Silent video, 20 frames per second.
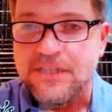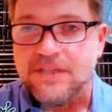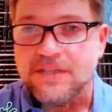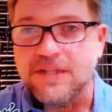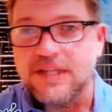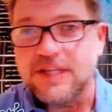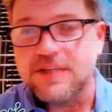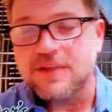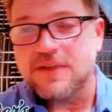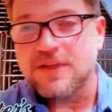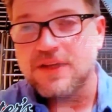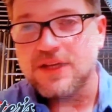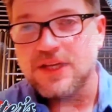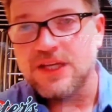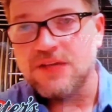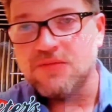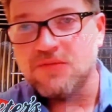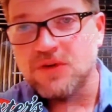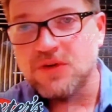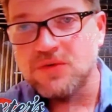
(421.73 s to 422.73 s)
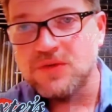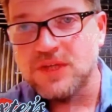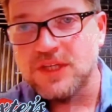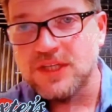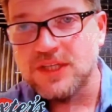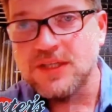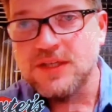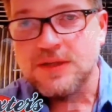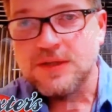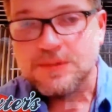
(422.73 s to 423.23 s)
than the Evo
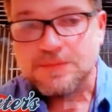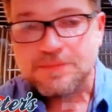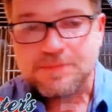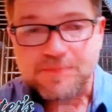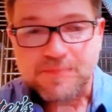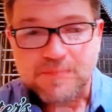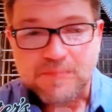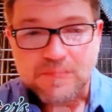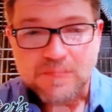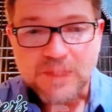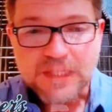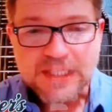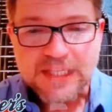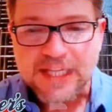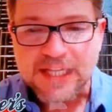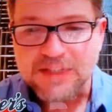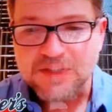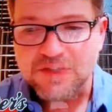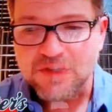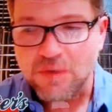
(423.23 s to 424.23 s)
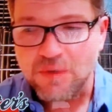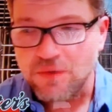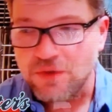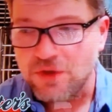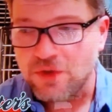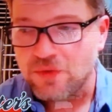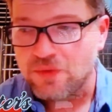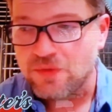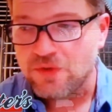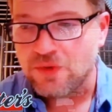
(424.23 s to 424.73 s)
did. And so
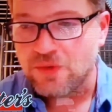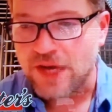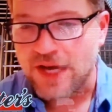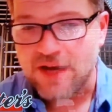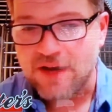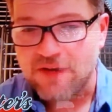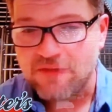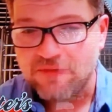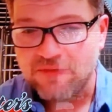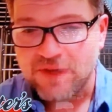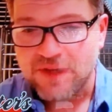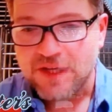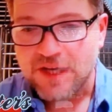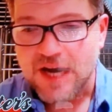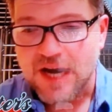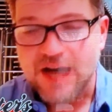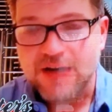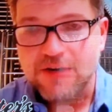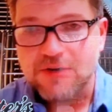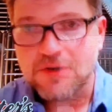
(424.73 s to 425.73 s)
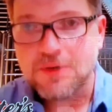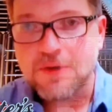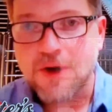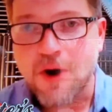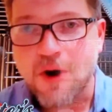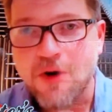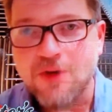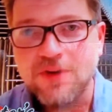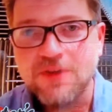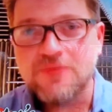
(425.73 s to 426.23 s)
you have higher,
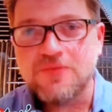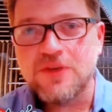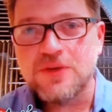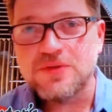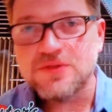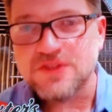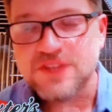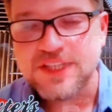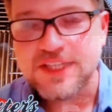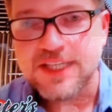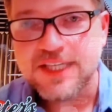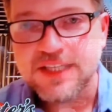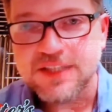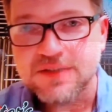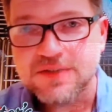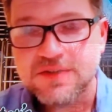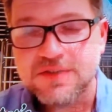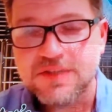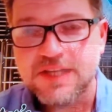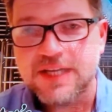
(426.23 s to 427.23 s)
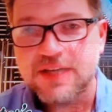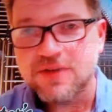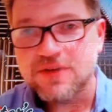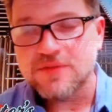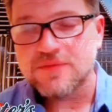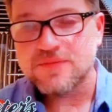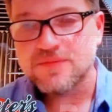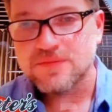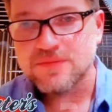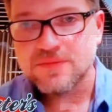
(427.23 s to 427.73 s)
all of those things that
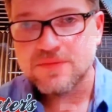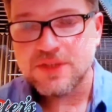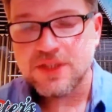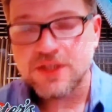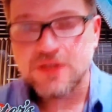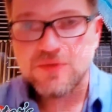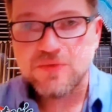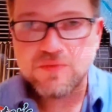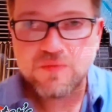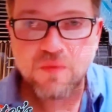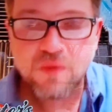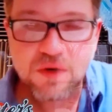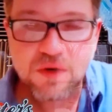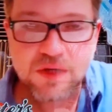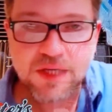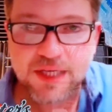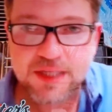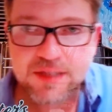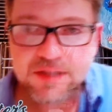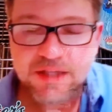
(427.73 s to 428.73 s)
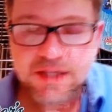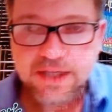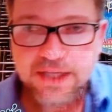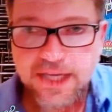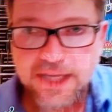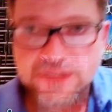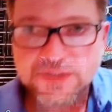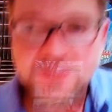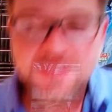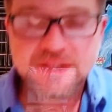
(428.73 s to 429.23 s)
are, working
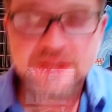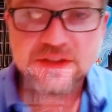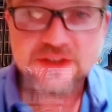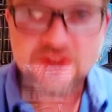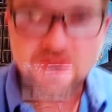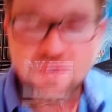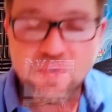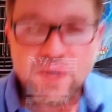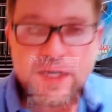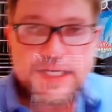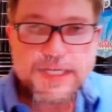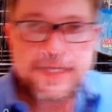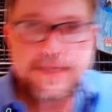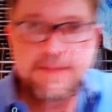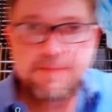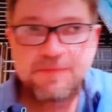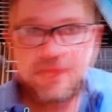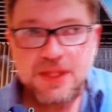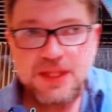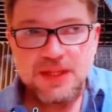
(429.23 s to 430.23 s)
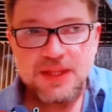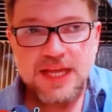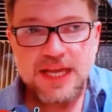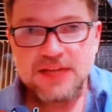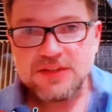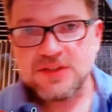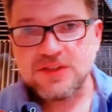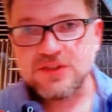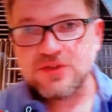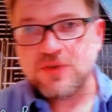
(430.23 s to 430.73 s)
against it. So
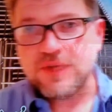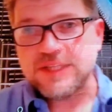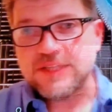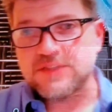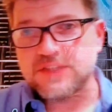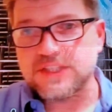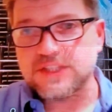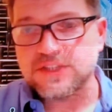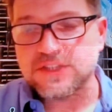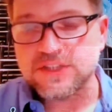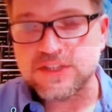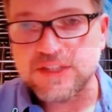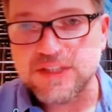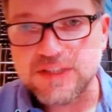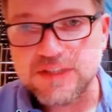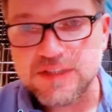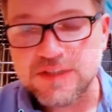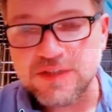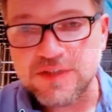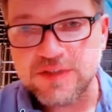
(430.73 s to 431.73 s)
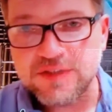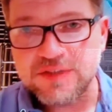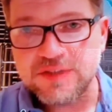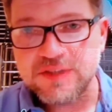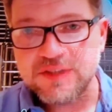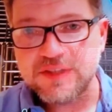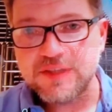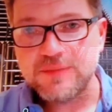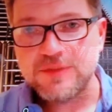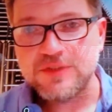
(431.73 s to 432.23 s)
that's the transition. And just to
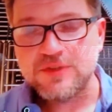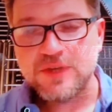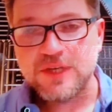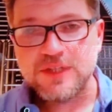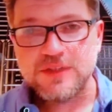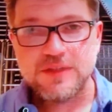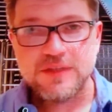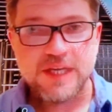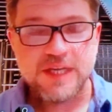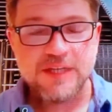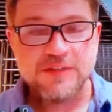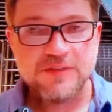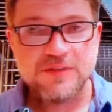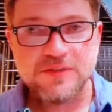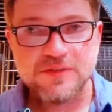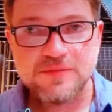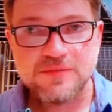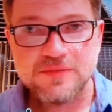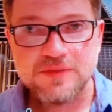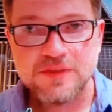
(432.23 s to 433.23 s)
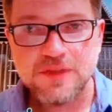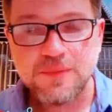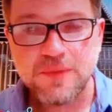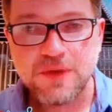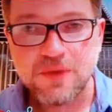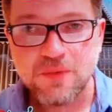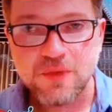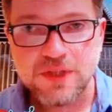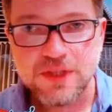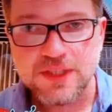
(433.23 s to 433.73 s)
demonstrate to you guys,
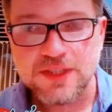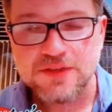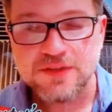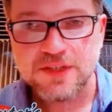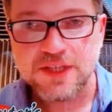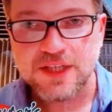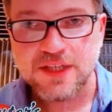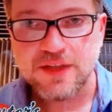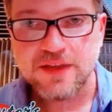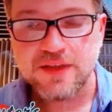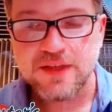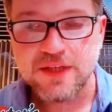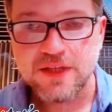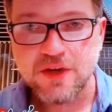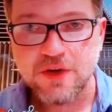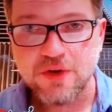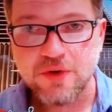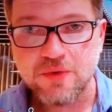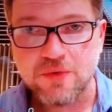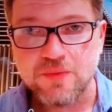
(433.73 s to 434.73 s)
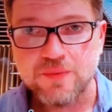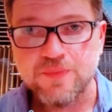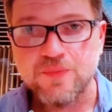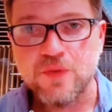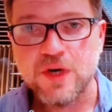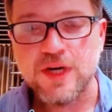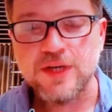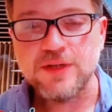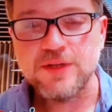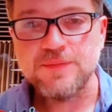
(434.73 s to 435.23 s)
something really isn't anything new,
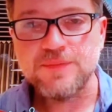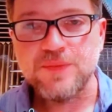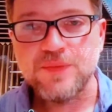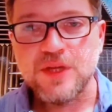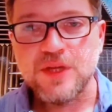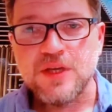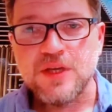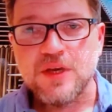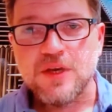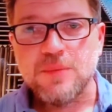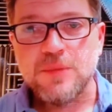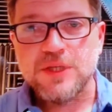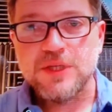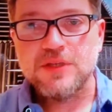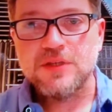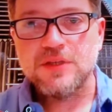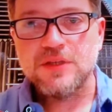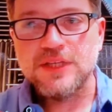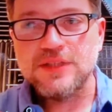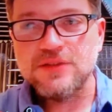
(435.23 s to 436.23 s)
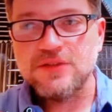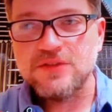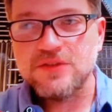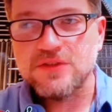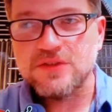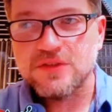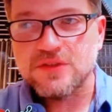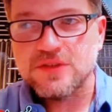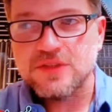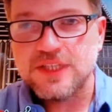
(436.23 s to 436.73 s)
right? But
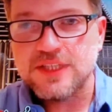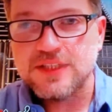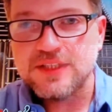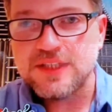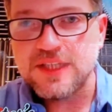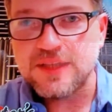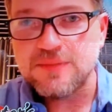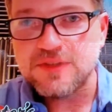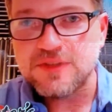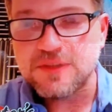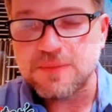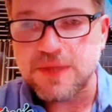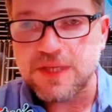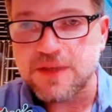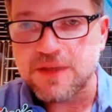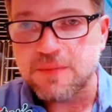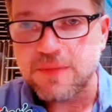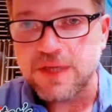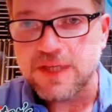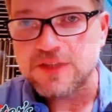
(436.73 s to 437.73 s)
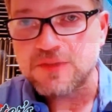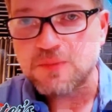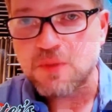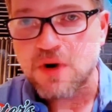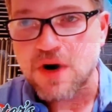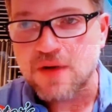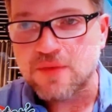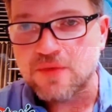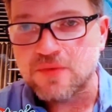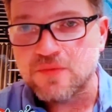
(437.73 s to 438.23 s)
it seems to be the biggest
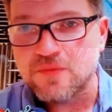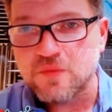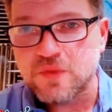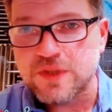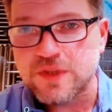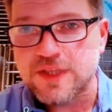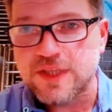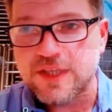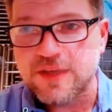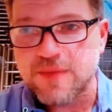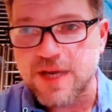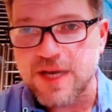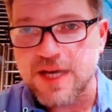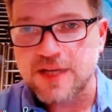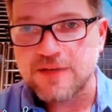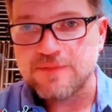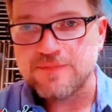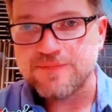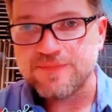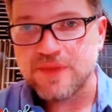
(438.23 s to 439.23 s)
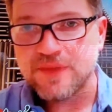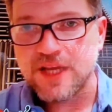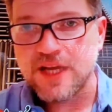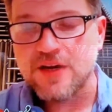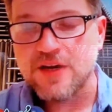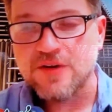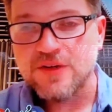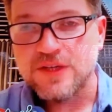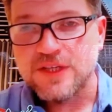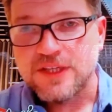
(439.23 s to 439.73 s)
problem with the M8.
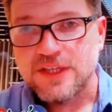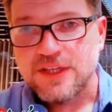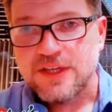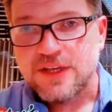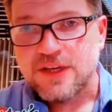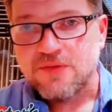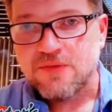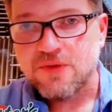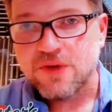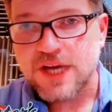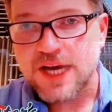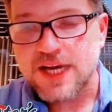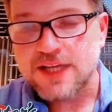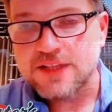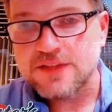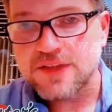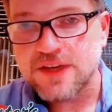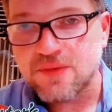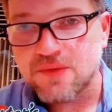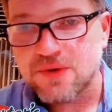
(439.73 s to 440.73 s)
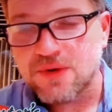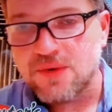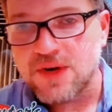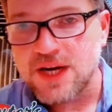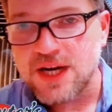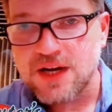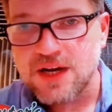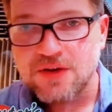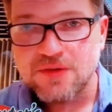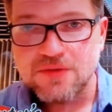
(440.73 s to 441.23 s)
Now, for guys that were
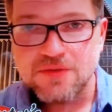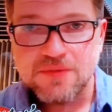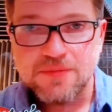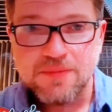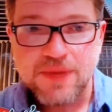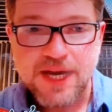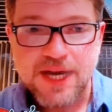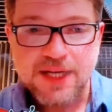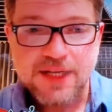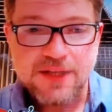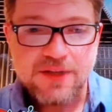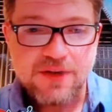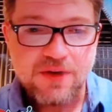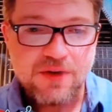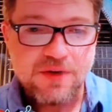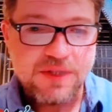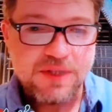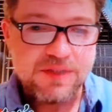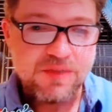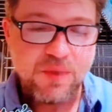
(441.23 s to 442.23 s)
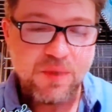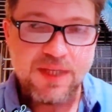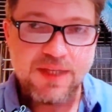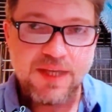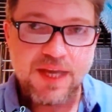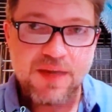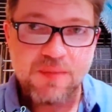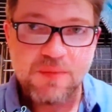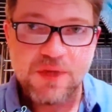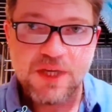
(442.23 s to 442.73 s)
around back in the early twin
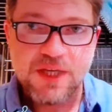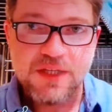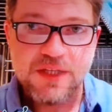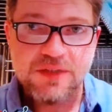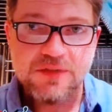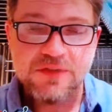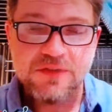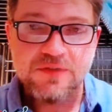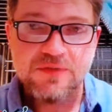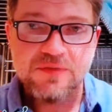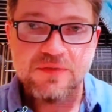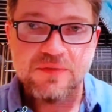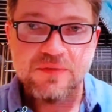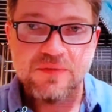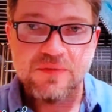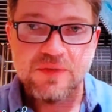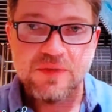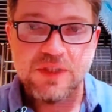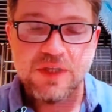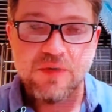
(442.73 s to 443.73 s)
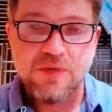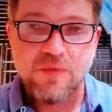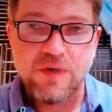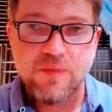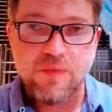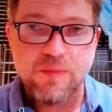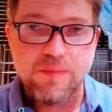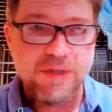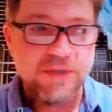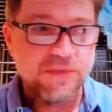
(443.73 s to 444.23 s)
cam days, we
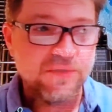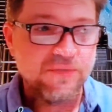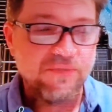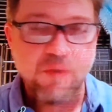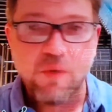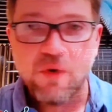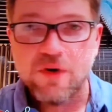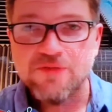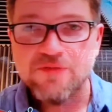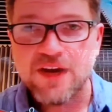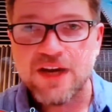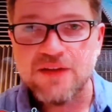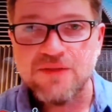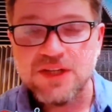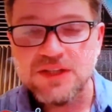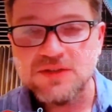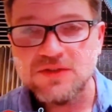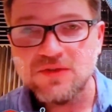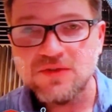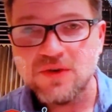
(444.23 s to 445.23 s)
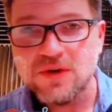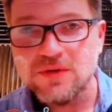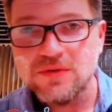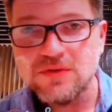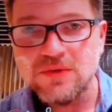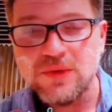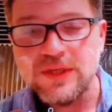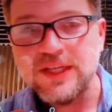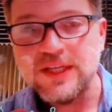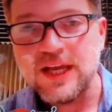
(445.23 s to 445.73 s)
were building 4 and 5/8 stroke
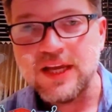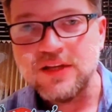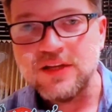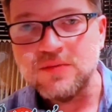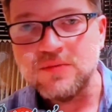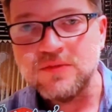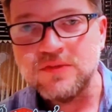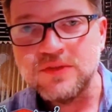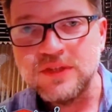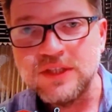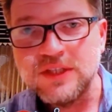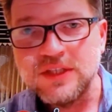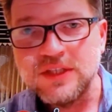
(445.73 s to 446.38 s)
twin cams